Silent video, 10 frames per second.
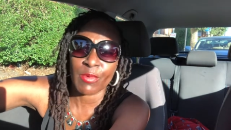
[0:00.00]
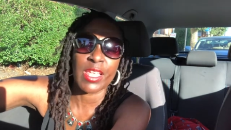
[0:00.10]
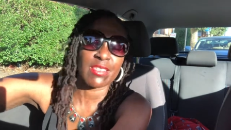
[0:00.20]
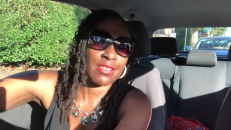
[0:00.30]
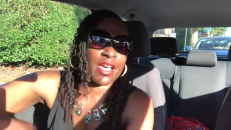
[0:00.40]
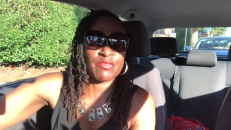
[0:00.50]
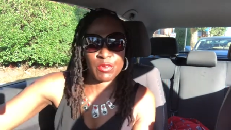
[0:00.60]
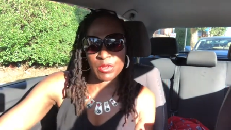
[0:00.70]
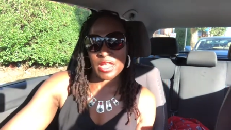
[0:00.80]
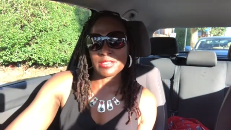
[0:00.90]
Well, I've
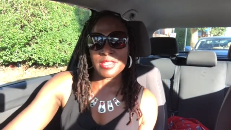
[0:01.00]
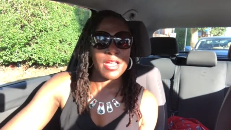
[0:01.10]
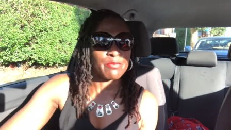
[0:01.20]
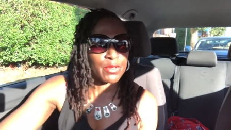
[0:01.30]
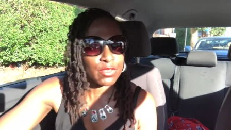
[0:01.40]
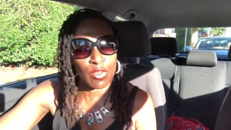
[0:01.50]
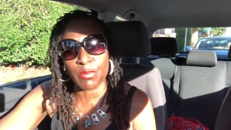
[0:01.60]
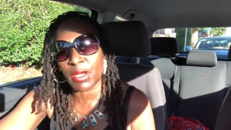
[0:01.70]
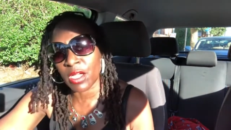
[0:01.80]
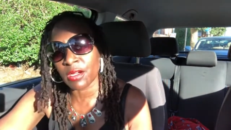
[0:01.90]
done one outside, but not
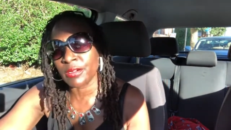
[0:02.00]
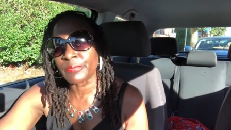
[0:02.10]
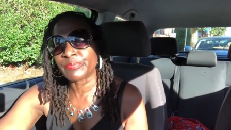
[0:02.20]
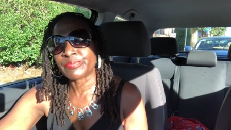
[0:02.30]
in my car.